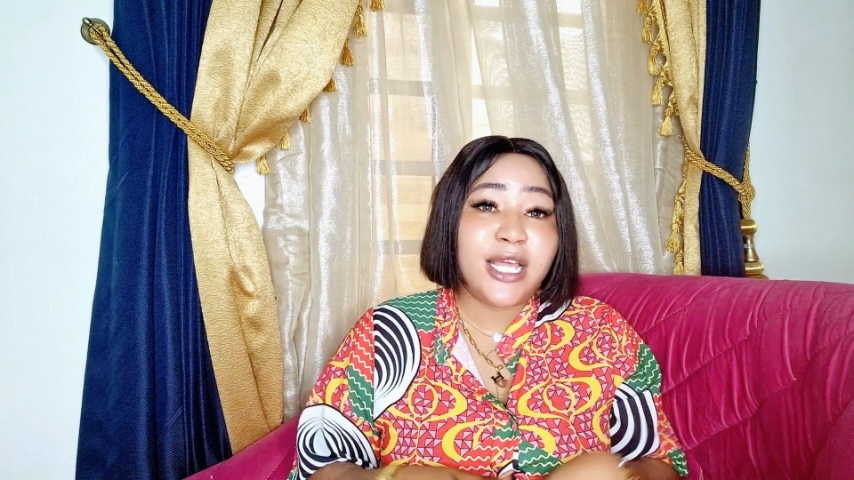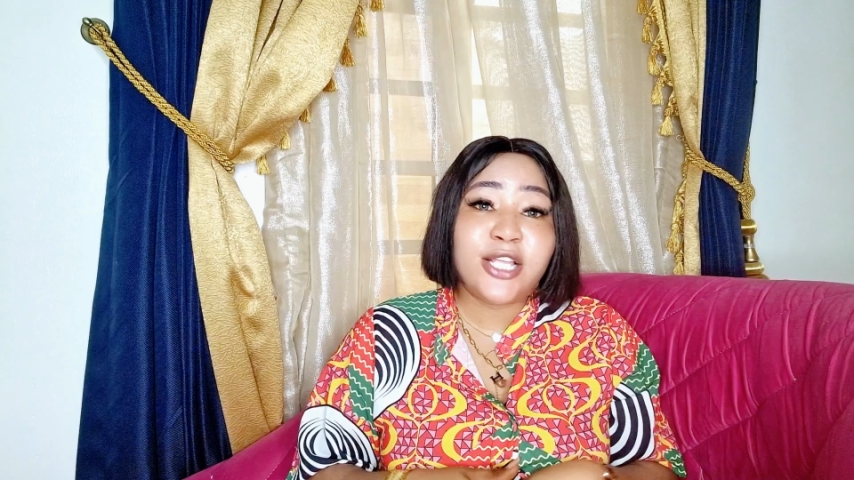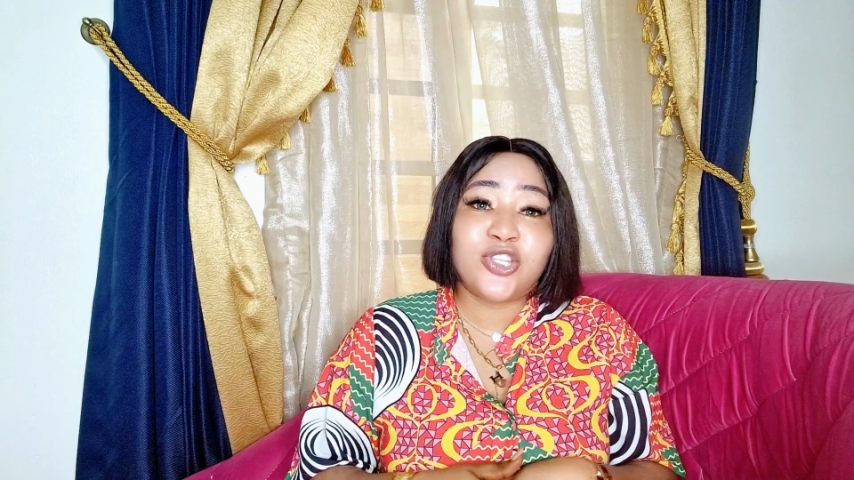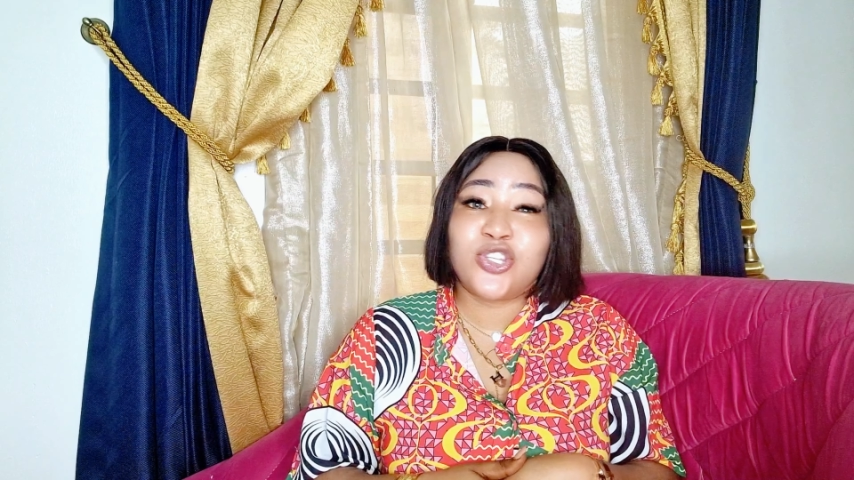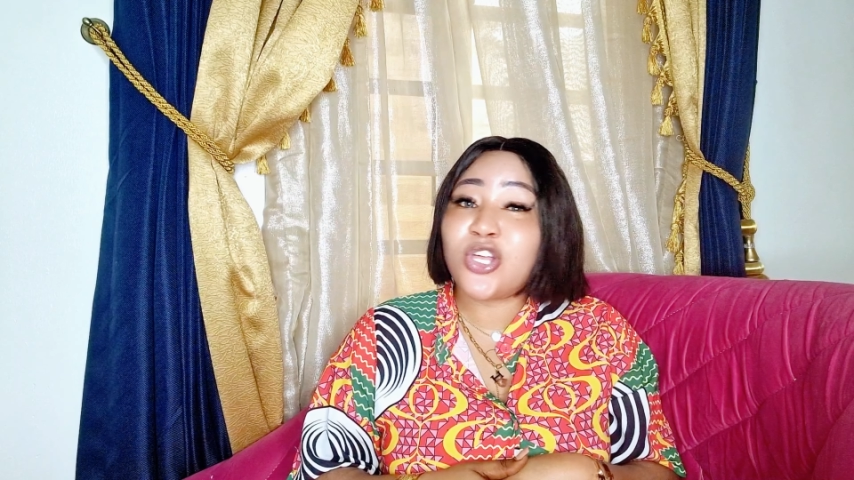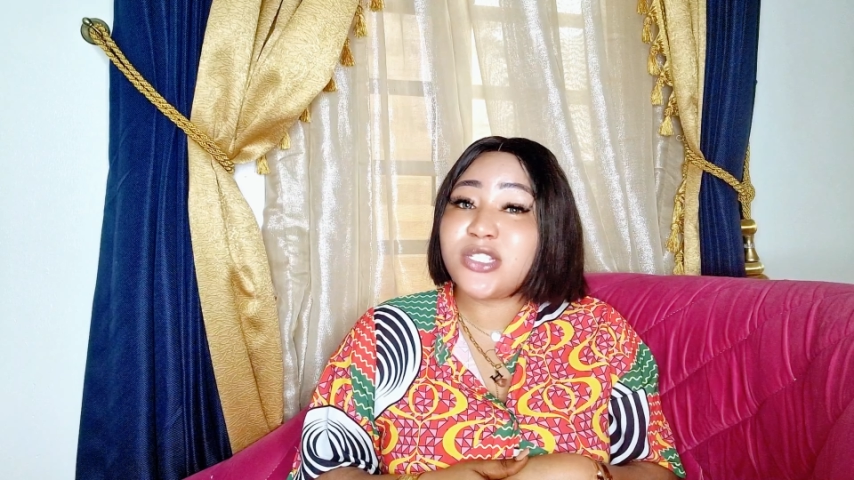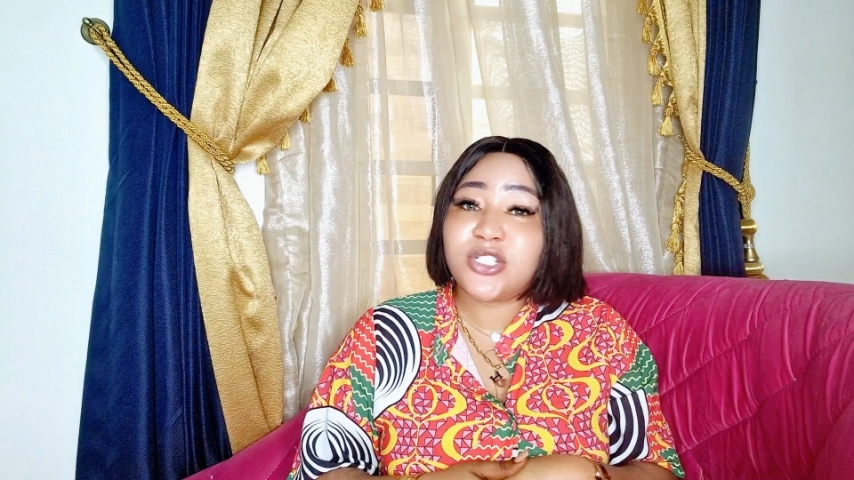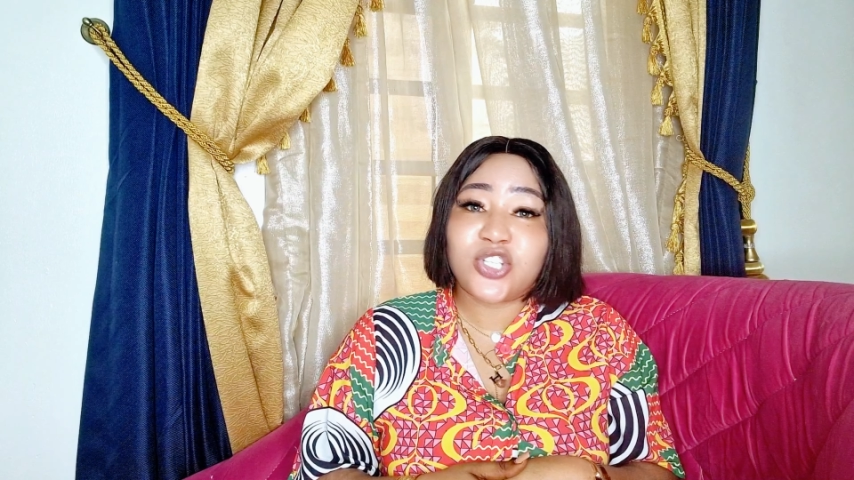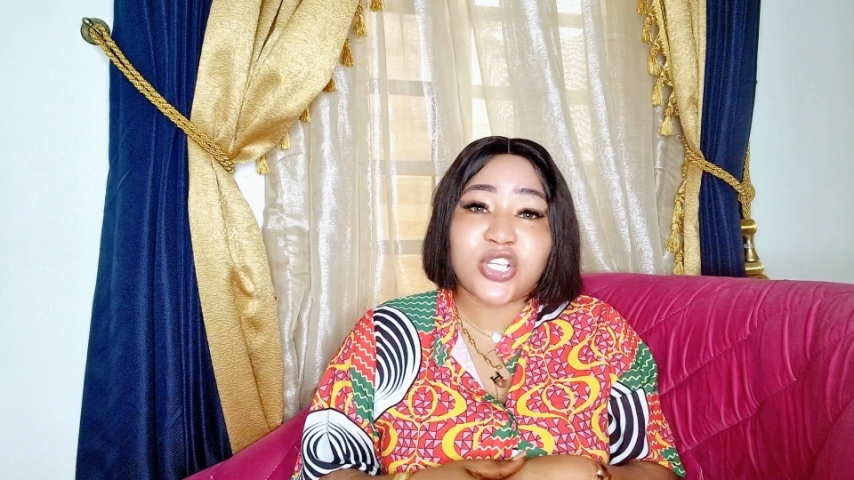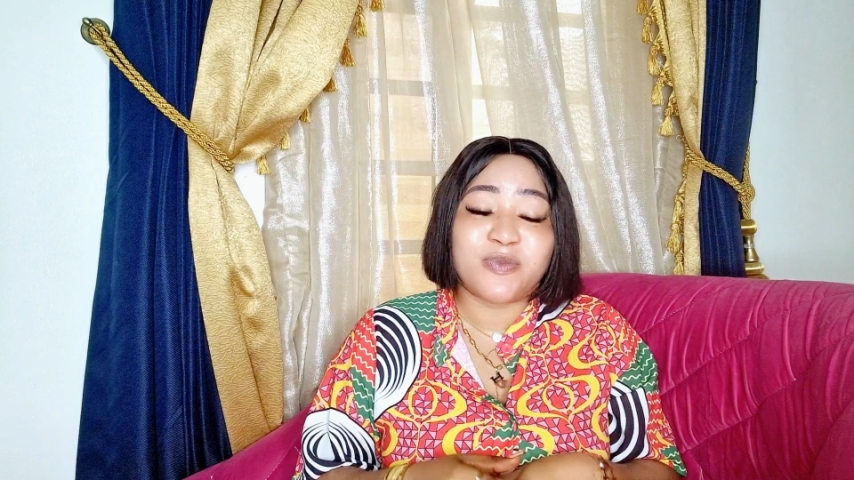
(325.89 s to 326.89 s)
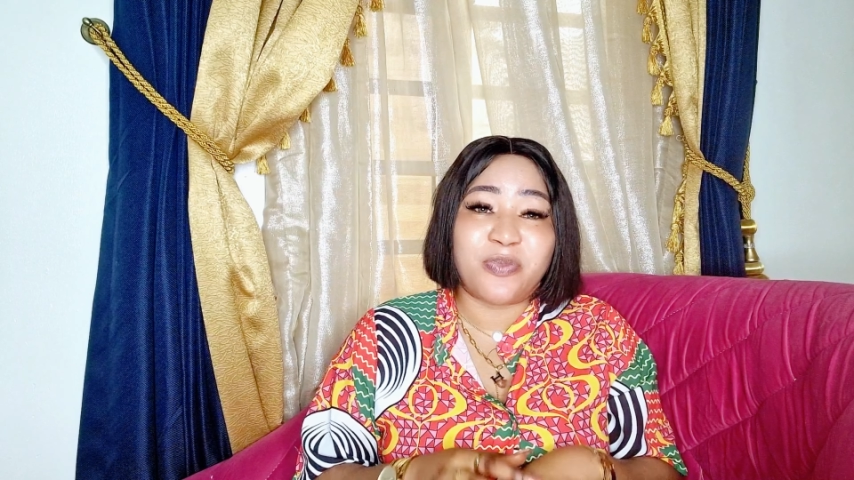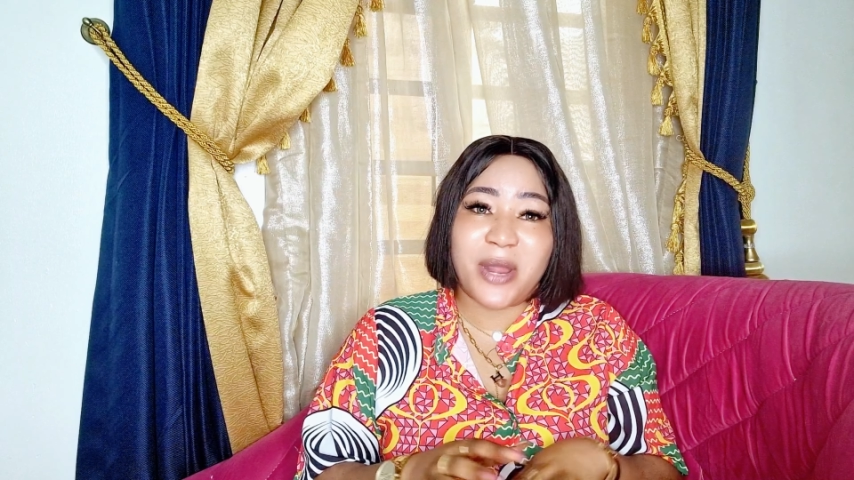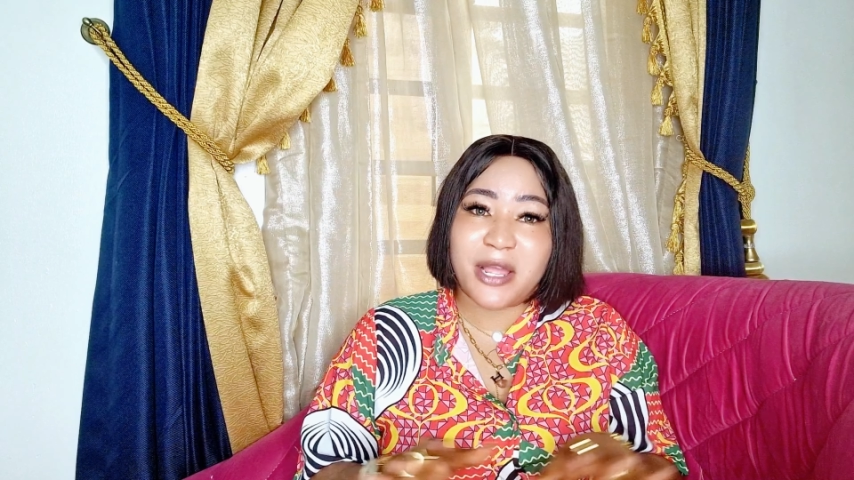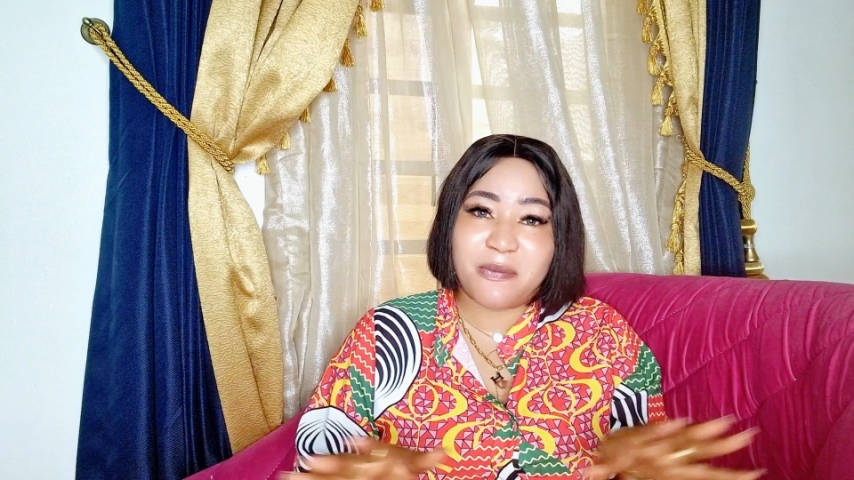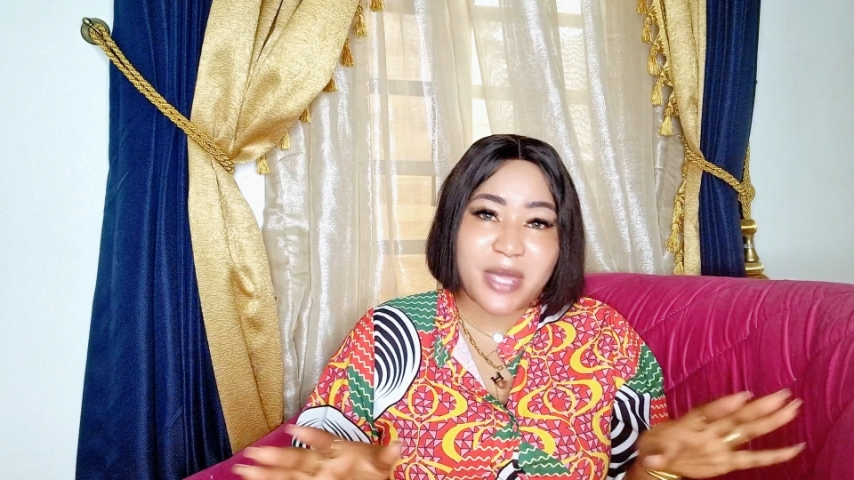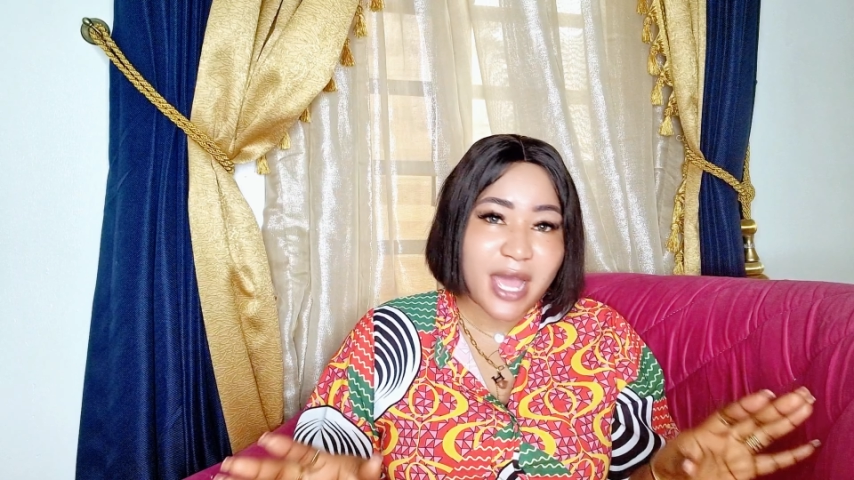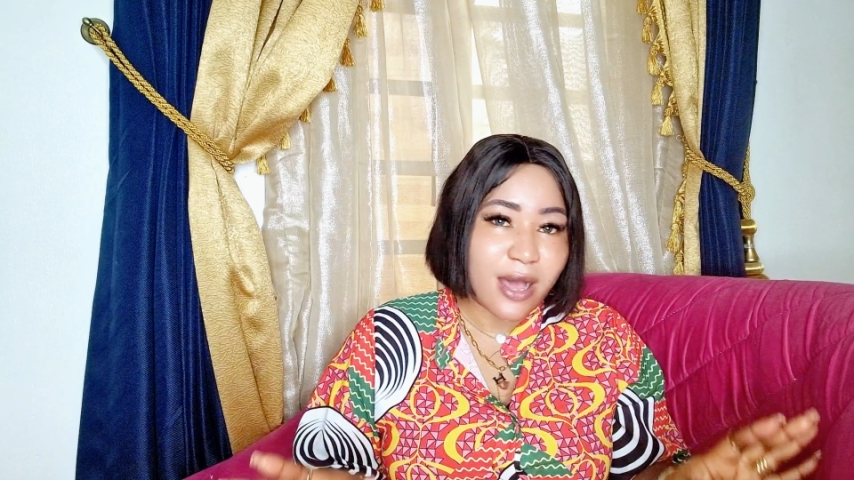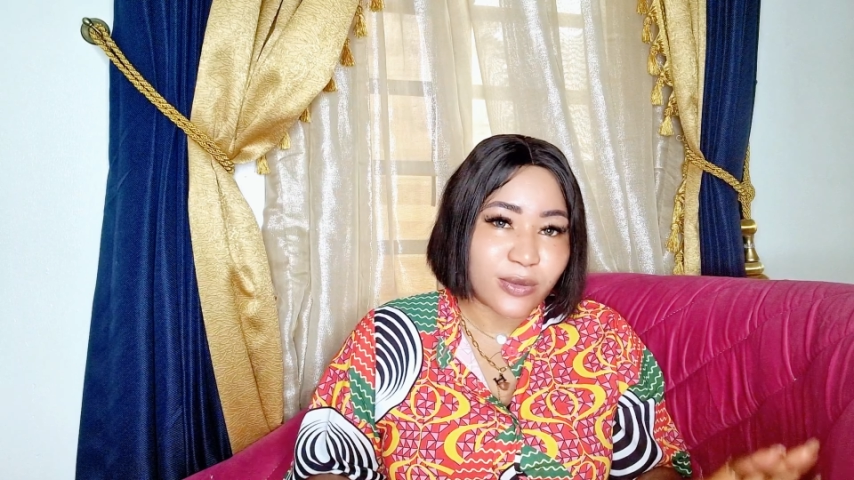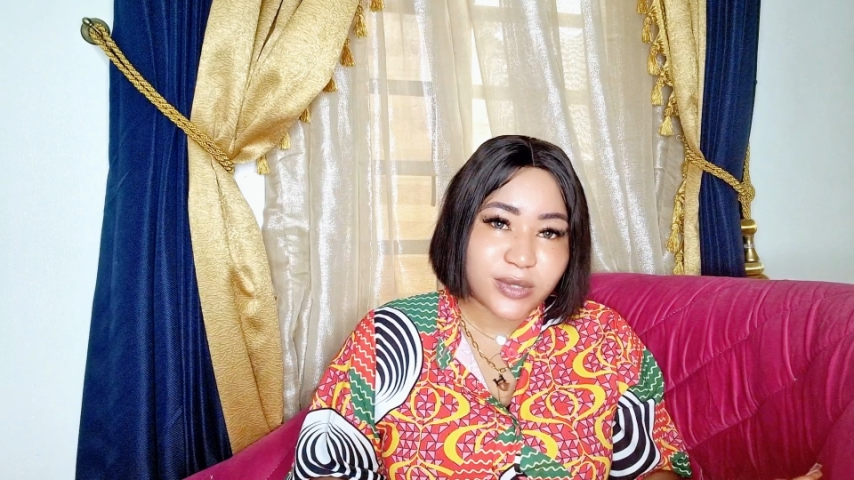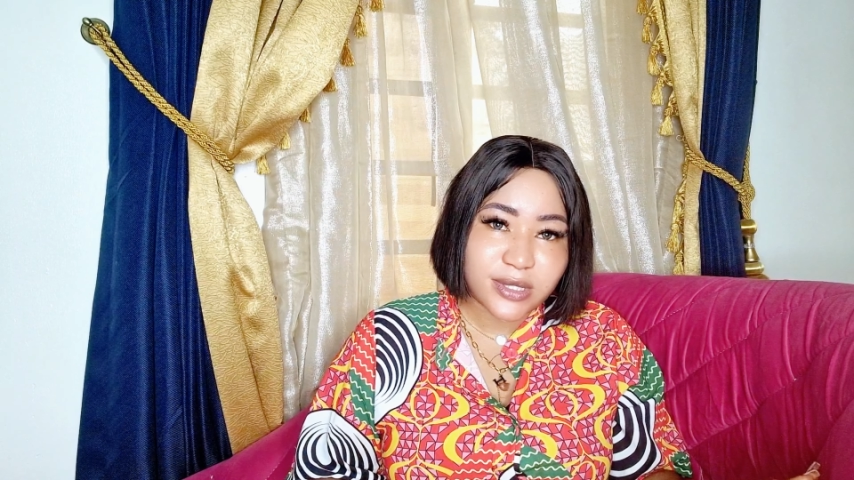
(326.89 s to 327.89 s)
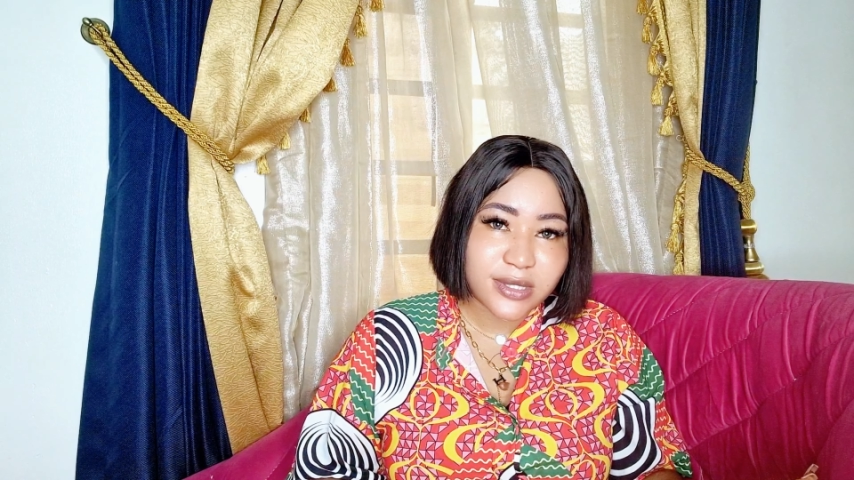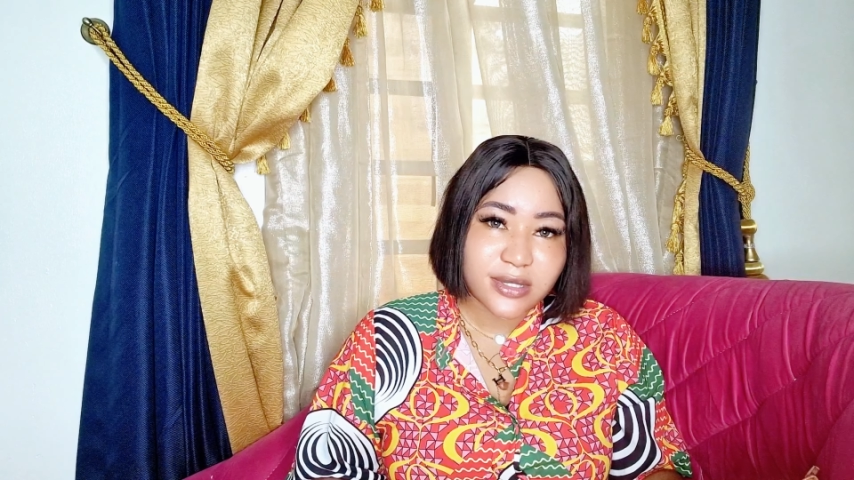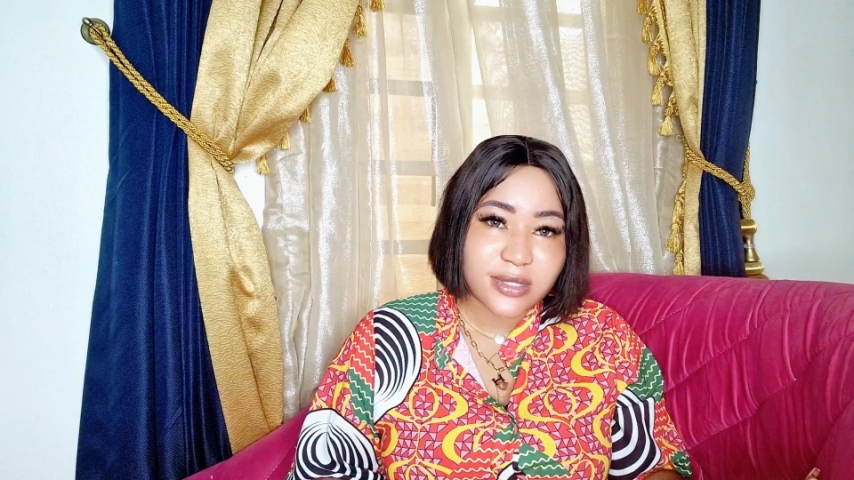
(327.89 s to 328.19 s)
it doesn't just break me out,